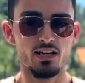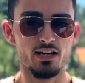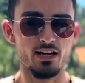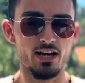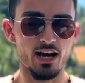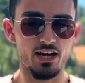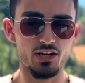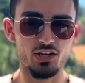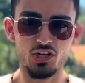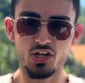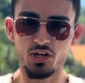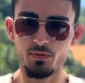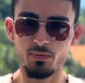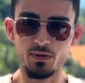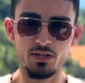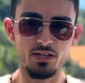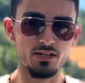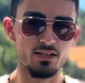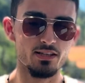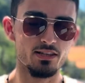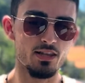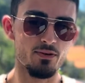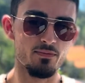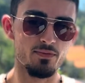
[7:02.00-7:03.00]
and you could be
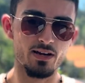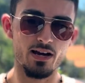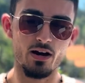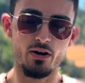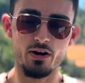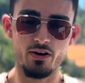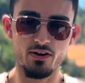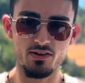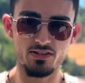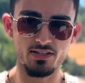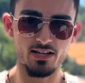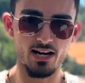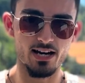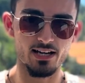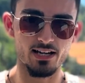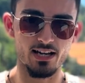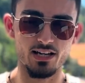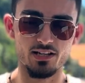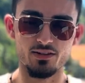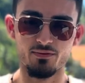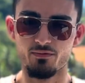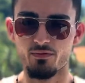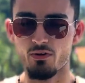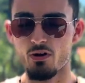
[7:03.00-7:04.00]
living out here in Thailand
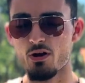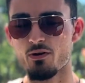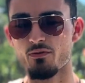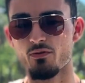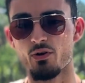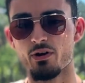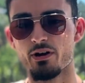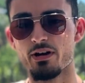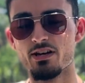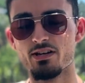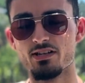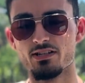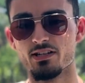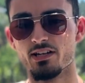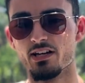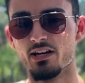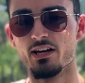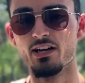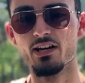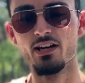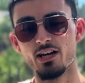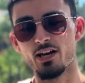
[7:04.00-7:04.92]
very, very easily.